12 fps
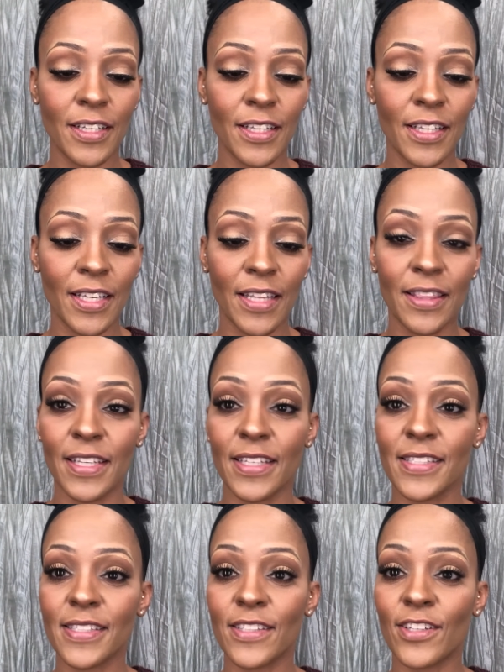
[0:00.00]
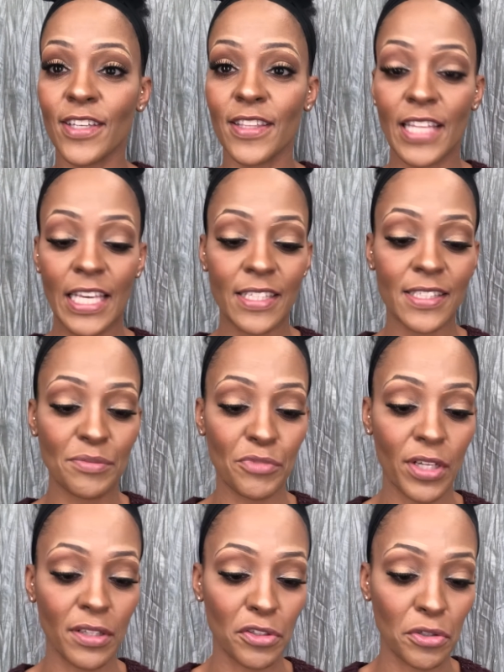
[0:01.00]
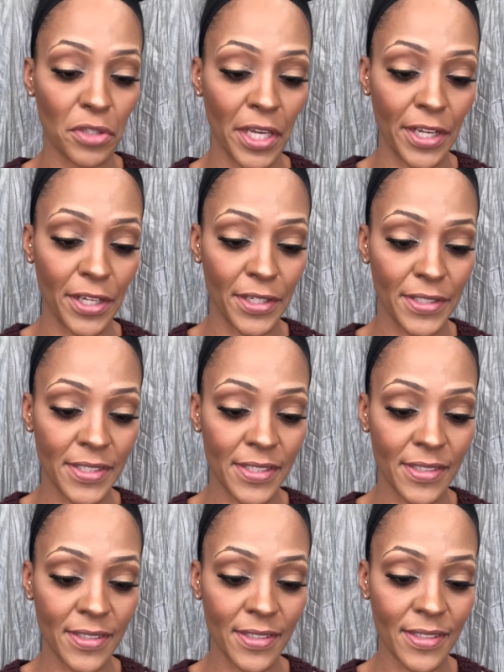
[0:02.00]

and get this looking like some real little hairs.